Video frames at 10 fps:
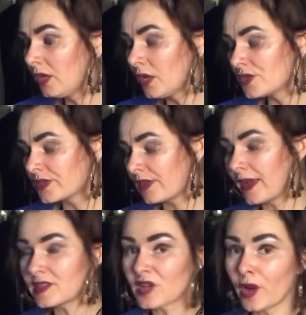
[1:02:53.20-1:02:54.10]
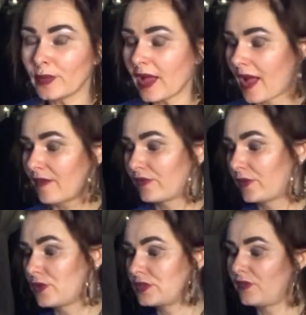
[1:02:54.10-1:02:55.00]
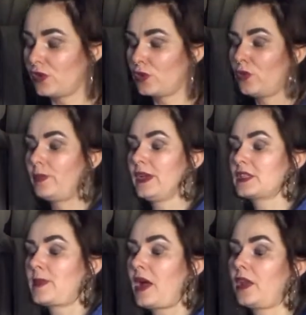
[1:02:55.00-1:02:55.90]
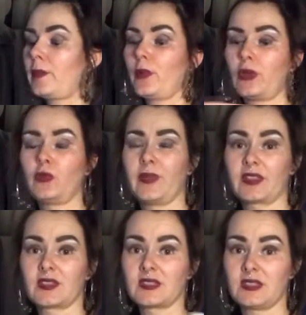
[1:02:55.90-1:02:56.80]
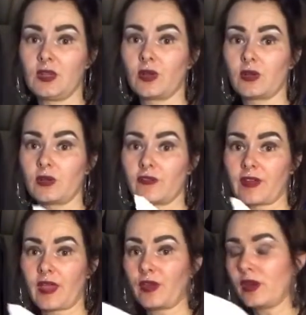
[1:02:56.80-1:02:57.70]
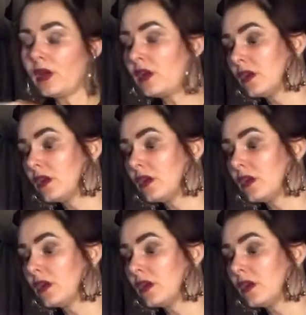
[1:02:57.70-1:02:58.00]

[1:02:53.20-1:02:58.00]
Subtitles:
So the next card we have, for those of you who picked pile number 1, who picked the seagull feather,